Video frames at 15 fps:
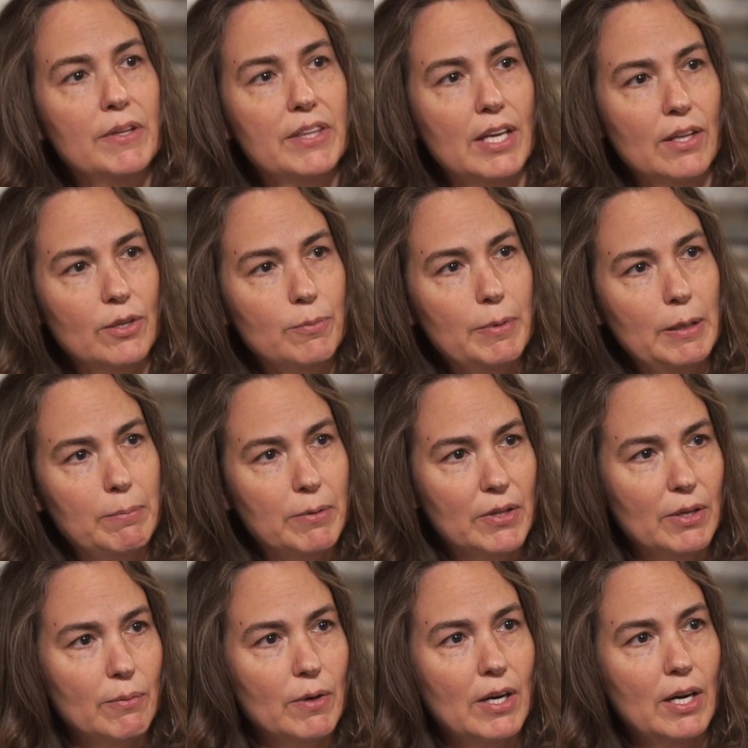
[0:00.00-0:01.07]
the other people
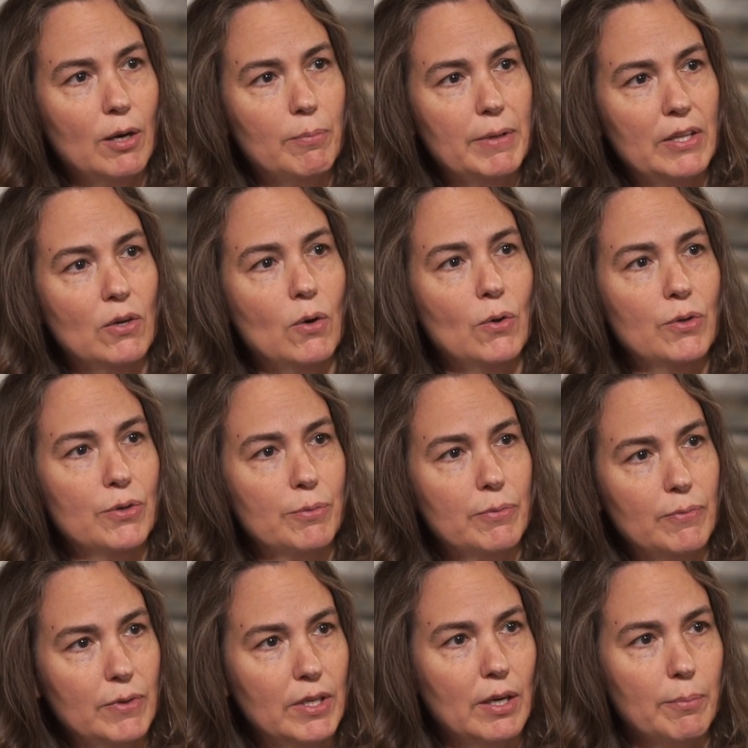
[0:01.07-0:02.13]
that were helping, the older
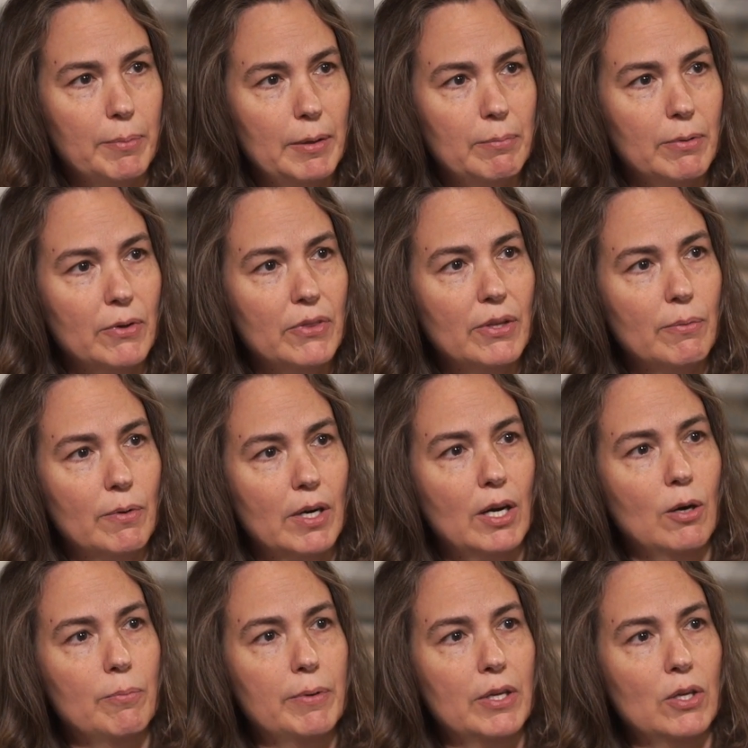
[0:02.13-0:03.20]
young people that were
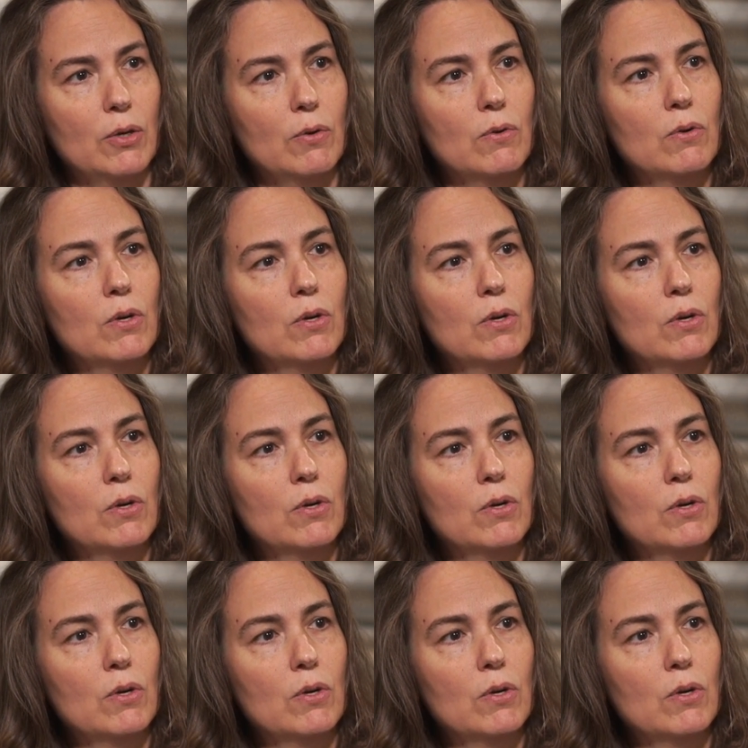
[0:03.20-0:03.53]
helping you.